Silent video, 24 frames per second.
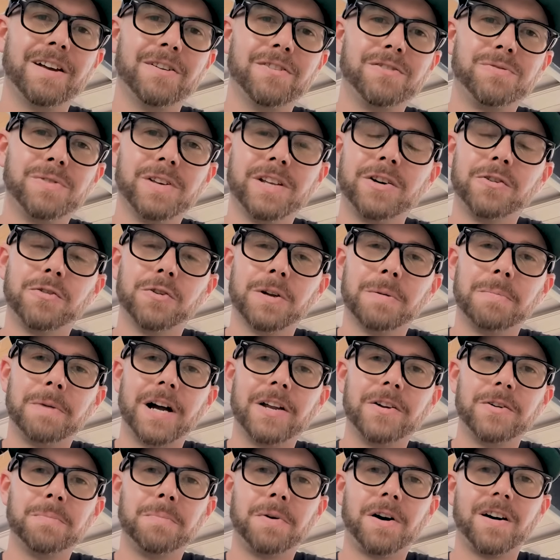It was really cool to
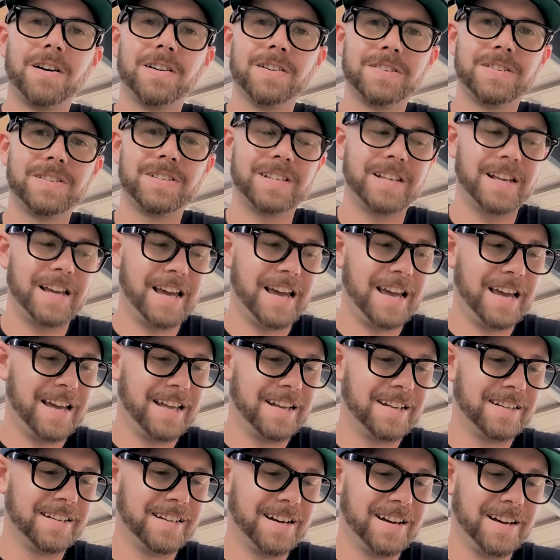buy new parts
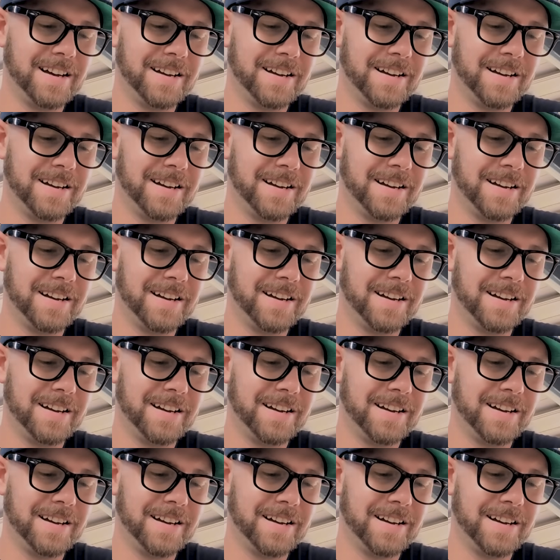and